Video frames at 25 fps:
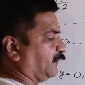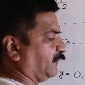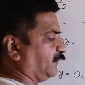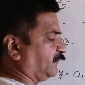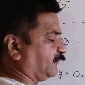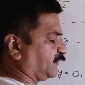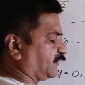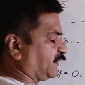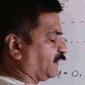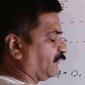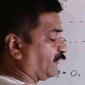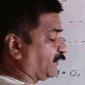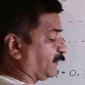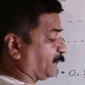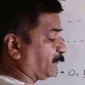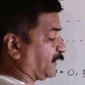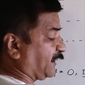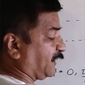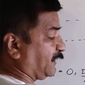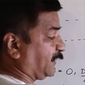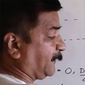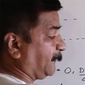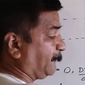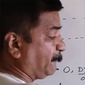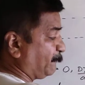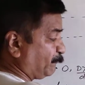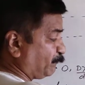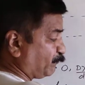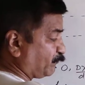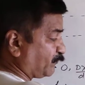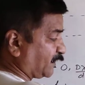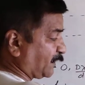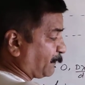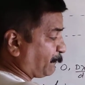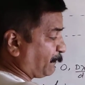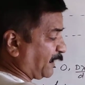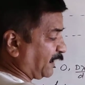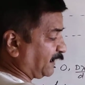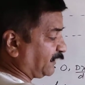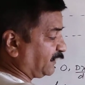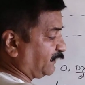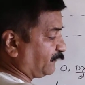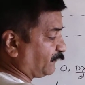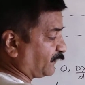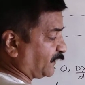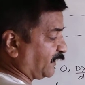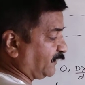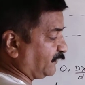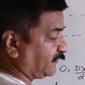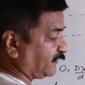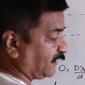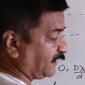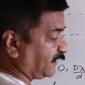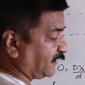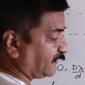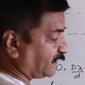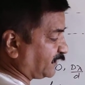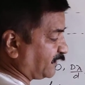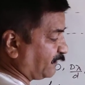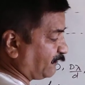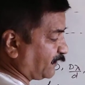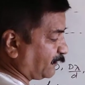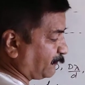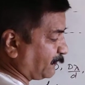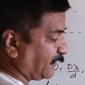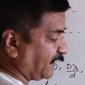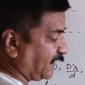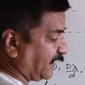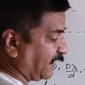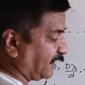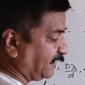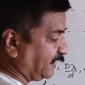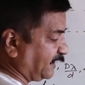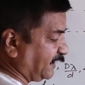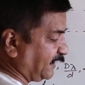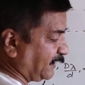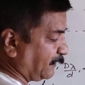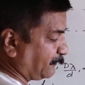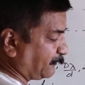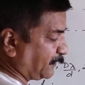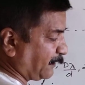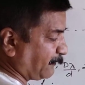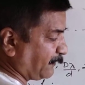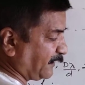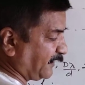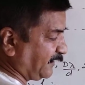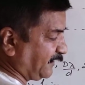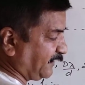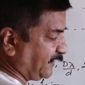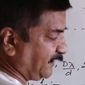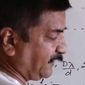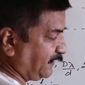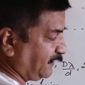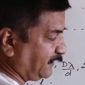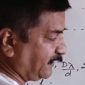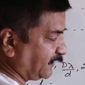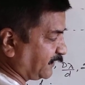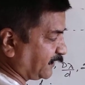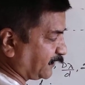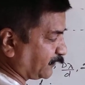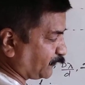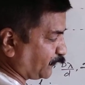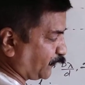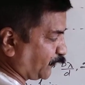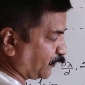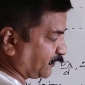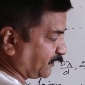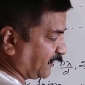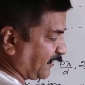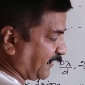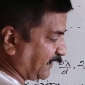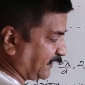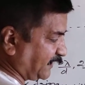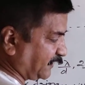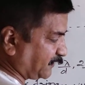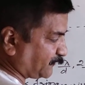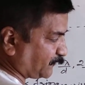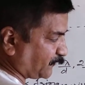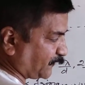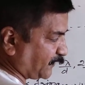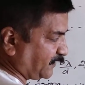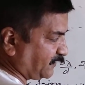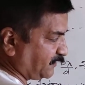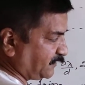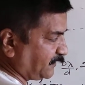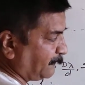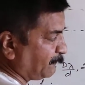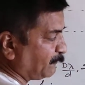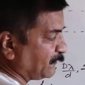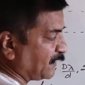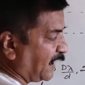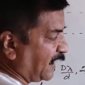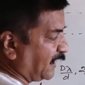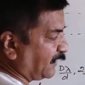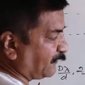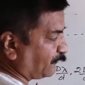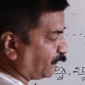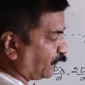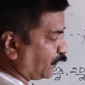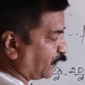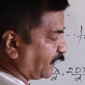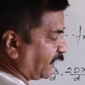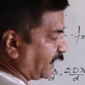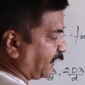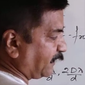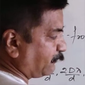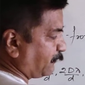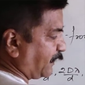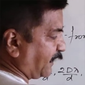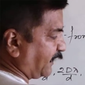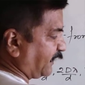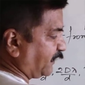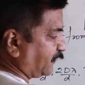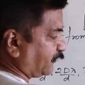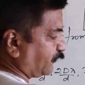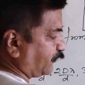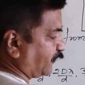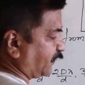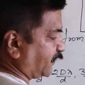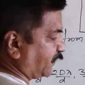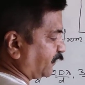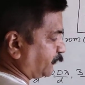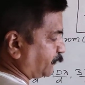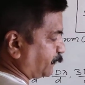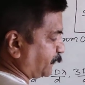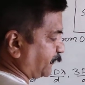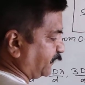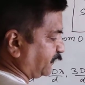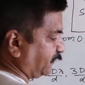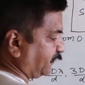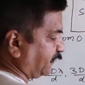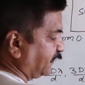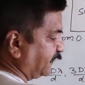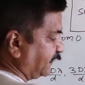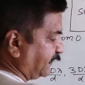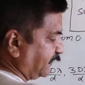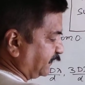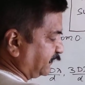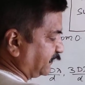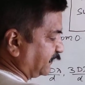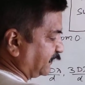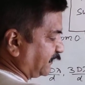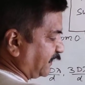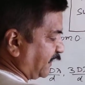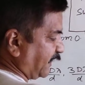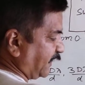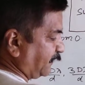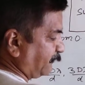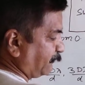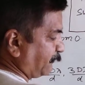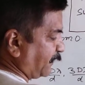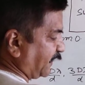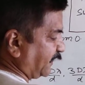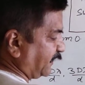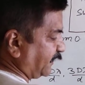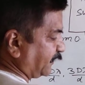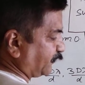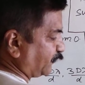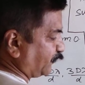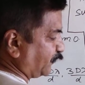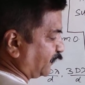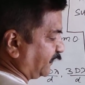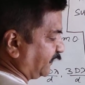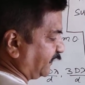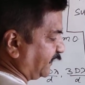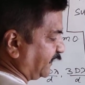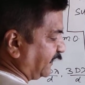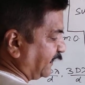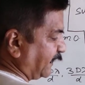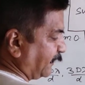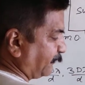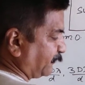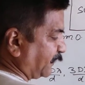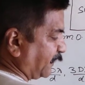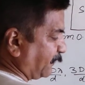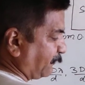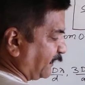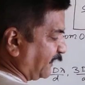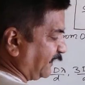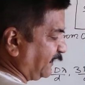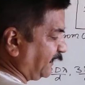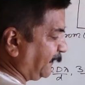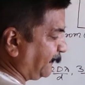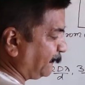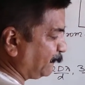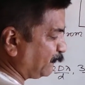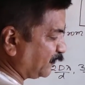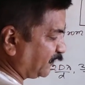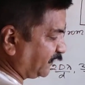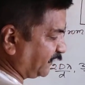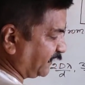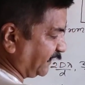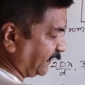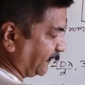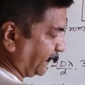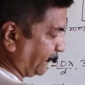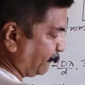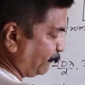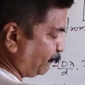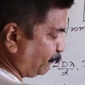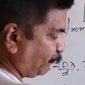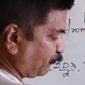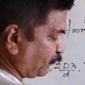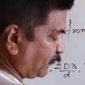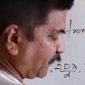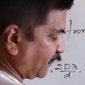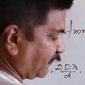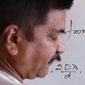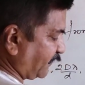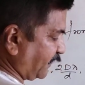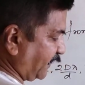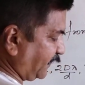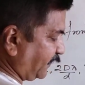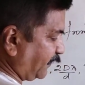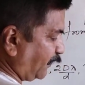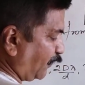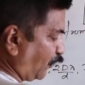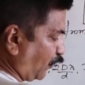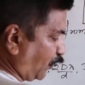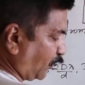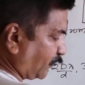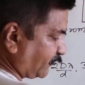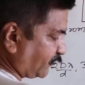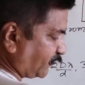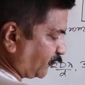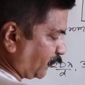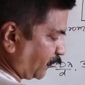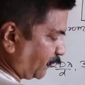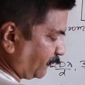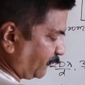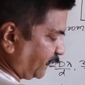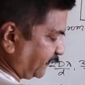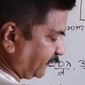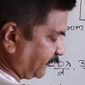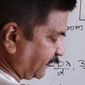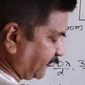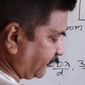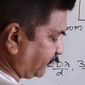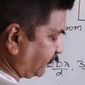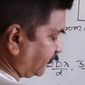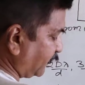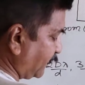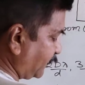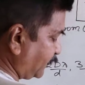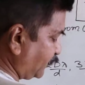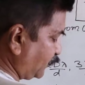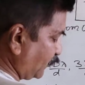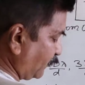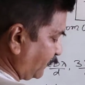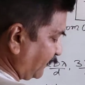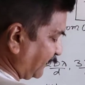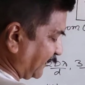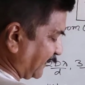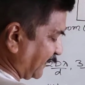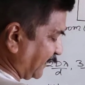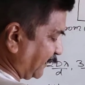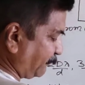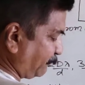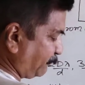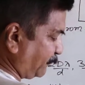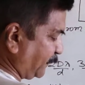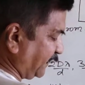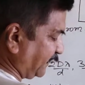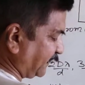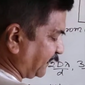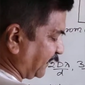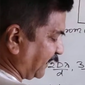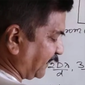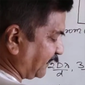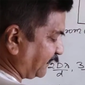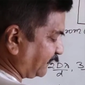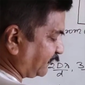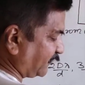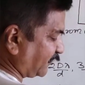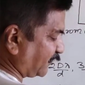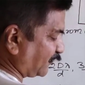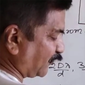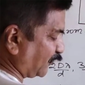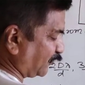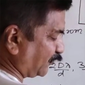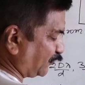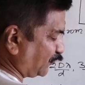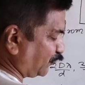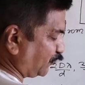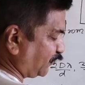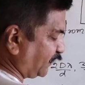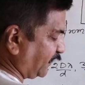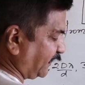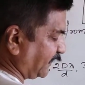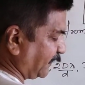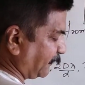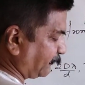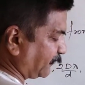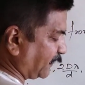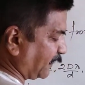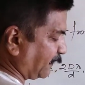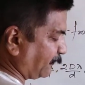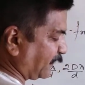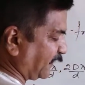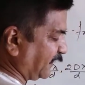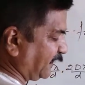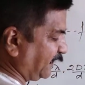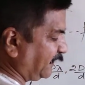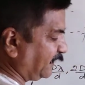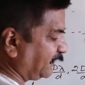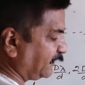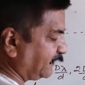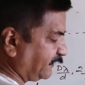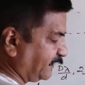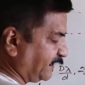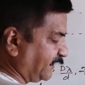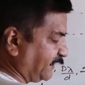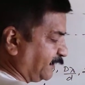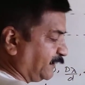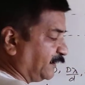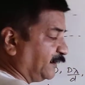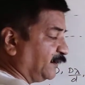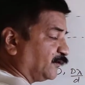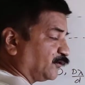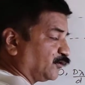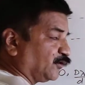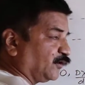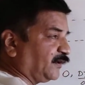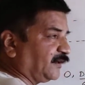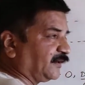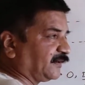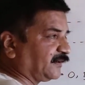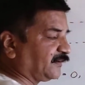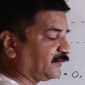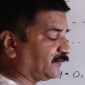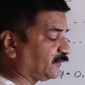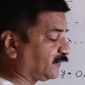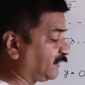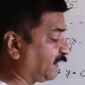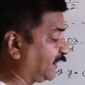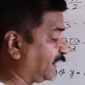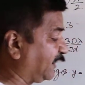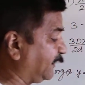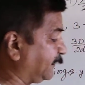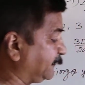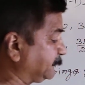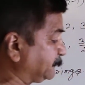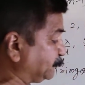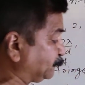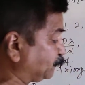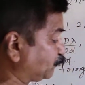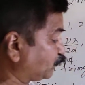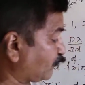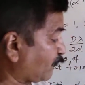is given by the part difference. It is given by nd lambda by d. It is for the nth fringe, and for n minus 1th fringe, it is n minus 1 d lambda by d. Right? On solving this, you will get beta is equal to d lambda by d. So it is the